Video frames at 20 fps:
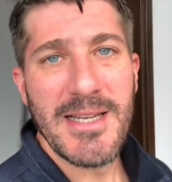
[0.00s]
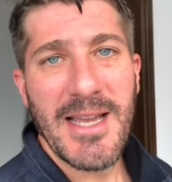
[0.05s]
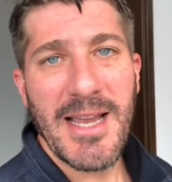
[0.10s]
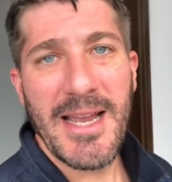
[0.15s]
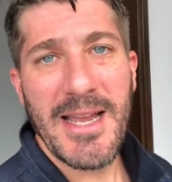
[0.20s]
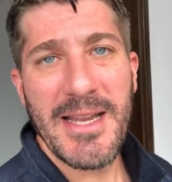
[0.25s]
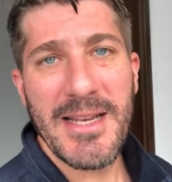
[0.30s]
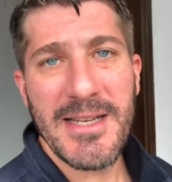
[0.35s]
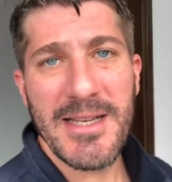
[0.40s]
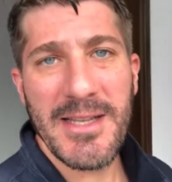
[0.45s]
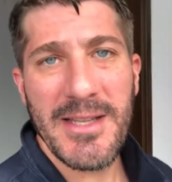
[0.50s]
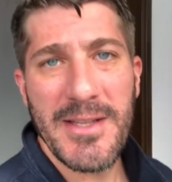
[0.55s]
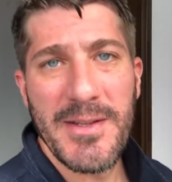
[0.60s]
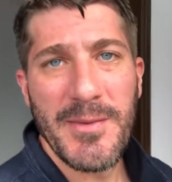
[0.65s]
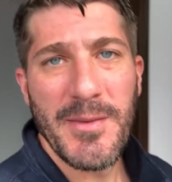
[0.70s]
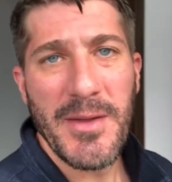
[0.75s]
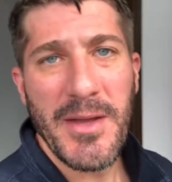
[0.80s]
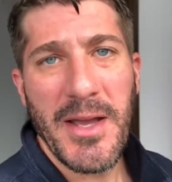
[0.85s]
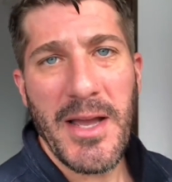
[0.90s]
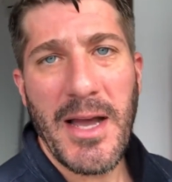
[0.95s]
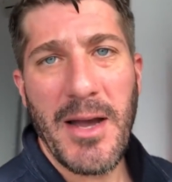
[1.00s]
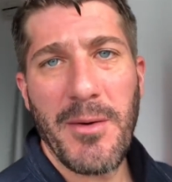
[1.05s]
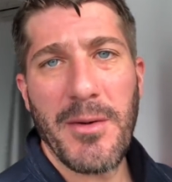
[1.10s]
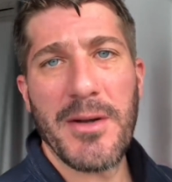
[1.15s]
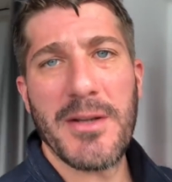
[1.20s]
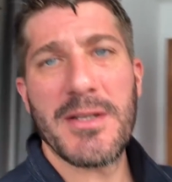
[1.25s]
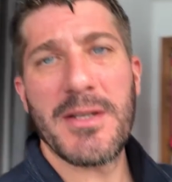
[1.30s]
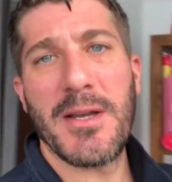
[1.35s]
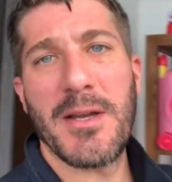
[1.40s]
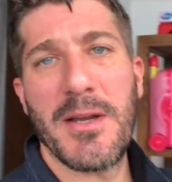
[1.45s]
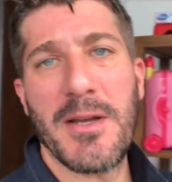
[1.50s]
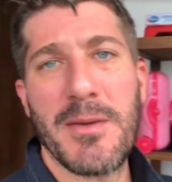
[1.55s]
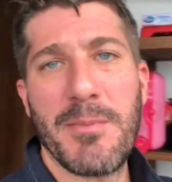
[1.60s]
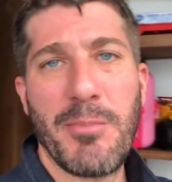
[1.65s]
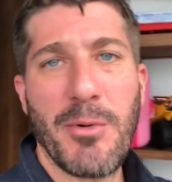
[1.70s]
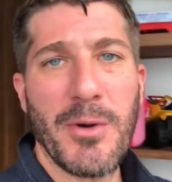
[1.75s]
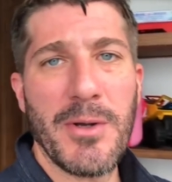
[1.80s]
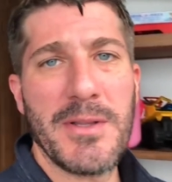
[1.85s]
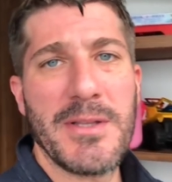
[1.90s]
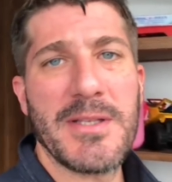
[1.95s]
And I want to
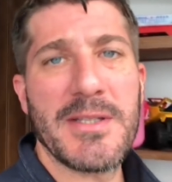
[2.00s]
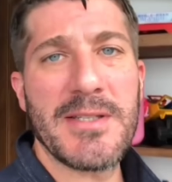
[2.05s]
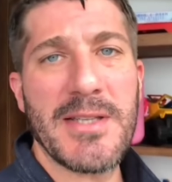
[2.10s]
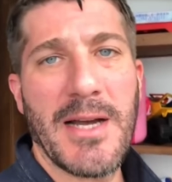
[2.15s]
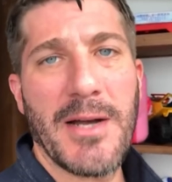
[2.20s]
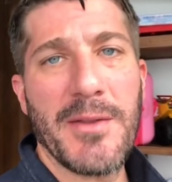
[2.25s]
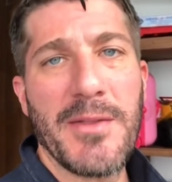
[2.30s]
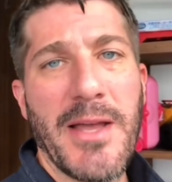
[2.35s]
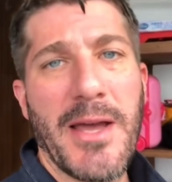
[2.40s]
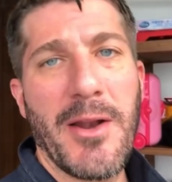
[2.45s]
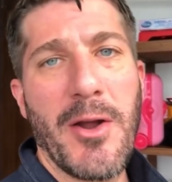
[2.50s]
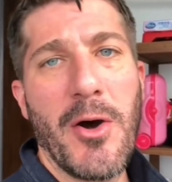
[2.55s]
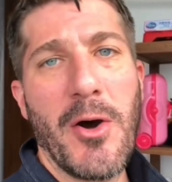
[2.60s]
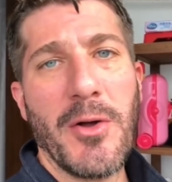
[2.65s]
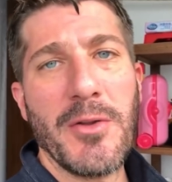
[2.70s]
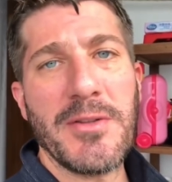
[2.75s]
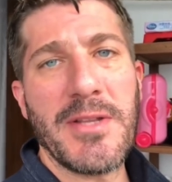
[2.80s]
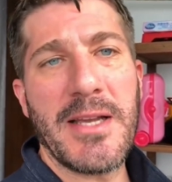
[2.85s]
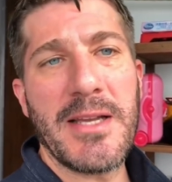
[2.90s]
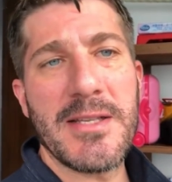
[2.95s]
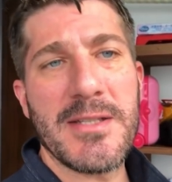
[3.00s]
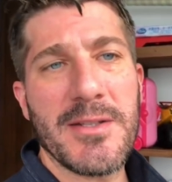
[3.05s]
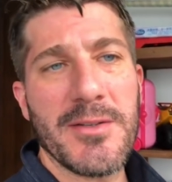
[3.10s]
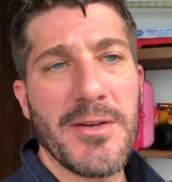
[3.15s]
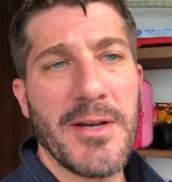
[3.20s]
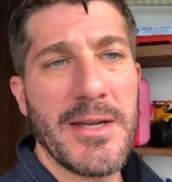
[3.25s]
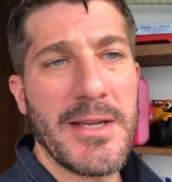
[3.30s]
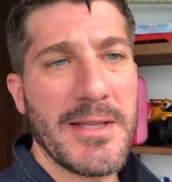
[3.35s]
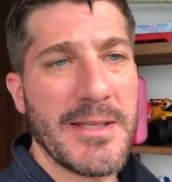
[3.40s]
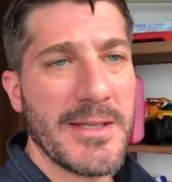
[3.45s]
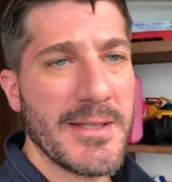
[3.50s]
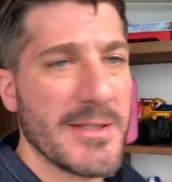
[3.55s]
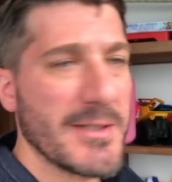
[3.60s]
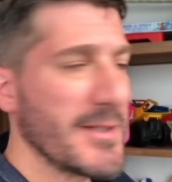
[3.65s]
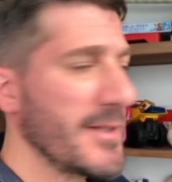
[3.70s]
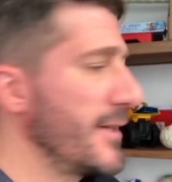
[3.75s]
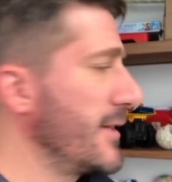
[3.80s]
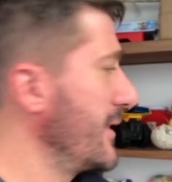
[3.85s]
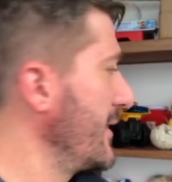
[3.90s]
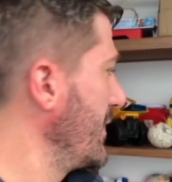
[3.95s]
point this out, not all days are like
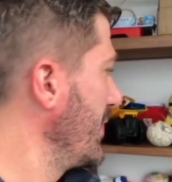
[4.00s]
this.